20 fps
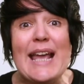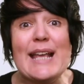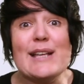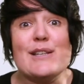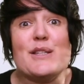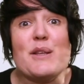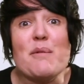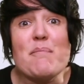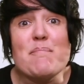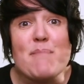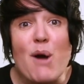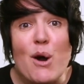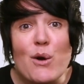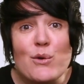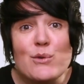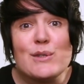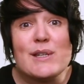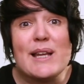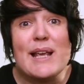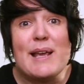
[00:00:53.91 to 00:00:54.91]
is the
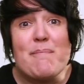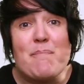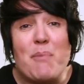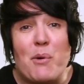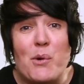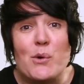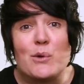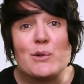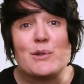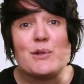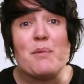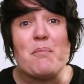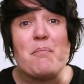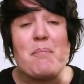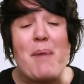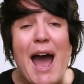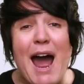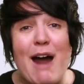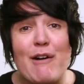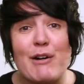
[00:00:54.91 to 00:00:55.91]
most
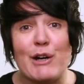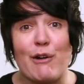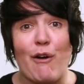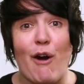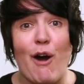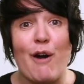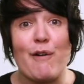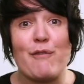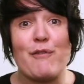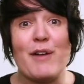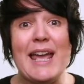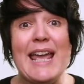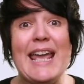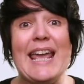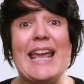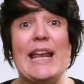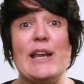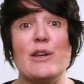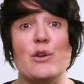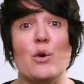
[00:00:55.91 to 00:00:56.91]
important paragraph
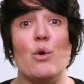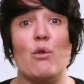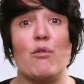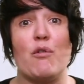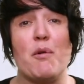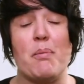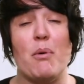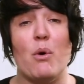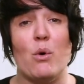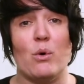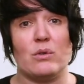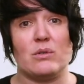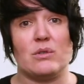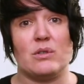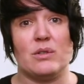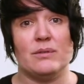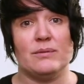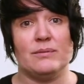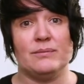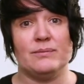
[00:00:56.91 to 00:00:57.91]
in your
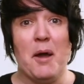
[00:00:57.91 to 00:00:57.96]
report.